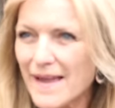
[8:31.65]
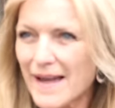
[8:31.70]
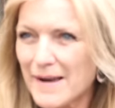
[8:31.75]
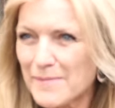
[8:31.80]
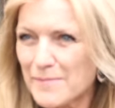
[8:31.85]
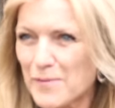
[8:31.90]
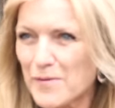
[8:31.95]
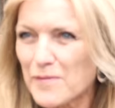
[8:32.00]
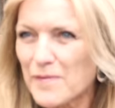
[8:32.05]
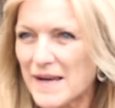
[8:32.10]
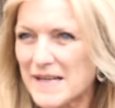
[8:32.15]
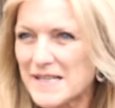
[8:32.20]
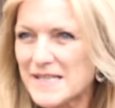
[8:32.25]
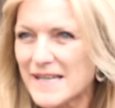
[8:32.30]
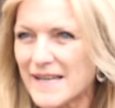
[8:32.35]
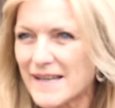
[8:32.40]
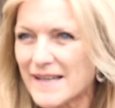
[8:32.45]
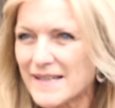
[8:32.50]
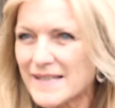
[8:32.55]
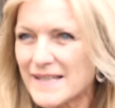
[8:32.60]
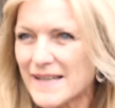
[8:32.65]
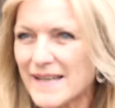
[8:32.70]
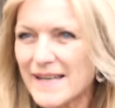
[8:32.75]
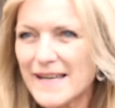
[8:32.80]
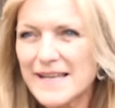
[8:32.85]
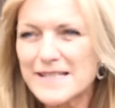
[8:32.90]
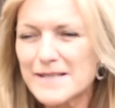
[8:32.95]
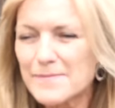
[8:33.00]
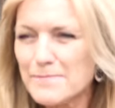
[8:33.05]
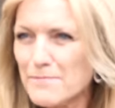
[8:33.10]
and preventing it.
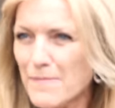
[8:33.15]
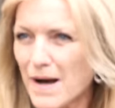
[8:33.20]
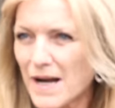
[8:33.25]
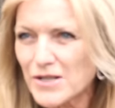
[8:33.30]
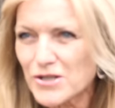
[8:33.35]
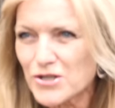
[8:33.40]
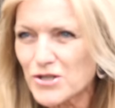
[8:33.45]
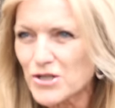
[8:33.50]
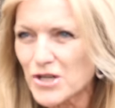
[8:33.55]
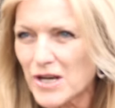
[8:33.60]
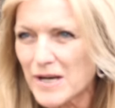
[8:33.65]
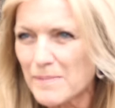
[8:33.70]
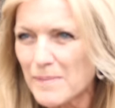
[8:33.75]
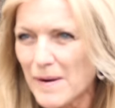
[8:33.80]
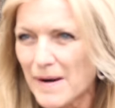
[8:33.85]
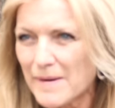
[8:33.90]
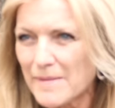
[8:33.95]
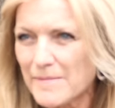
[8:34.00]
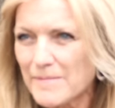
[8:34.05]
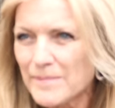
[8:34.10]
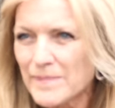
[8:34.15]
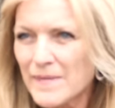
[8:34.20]
It's much cheaper.